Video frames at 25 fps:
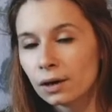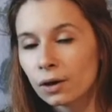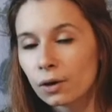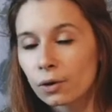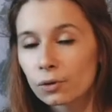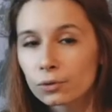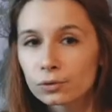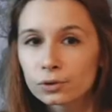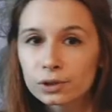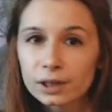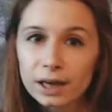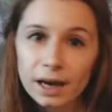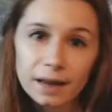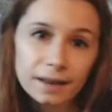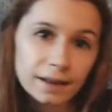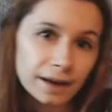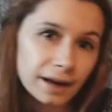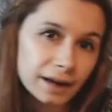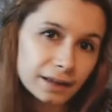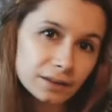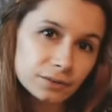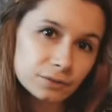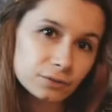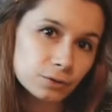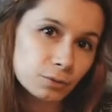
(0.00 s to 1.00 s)
on the other
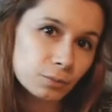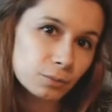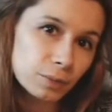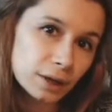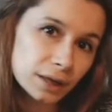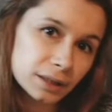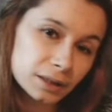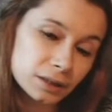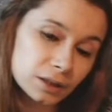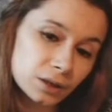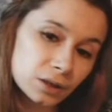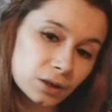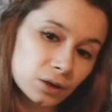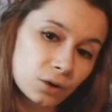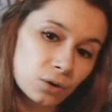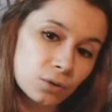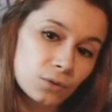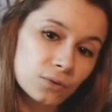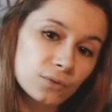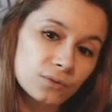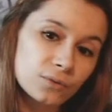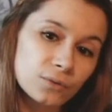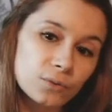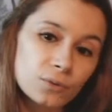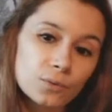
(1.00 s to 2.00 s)
hand, for better or
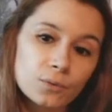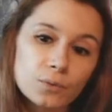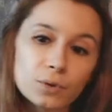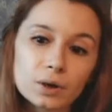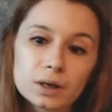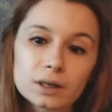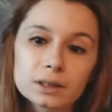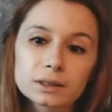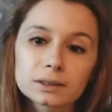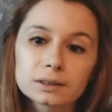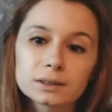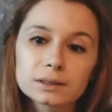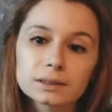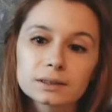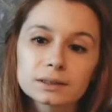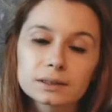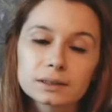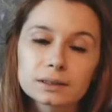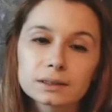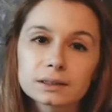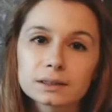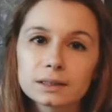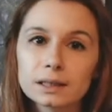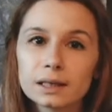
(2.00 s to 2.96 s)
for worse,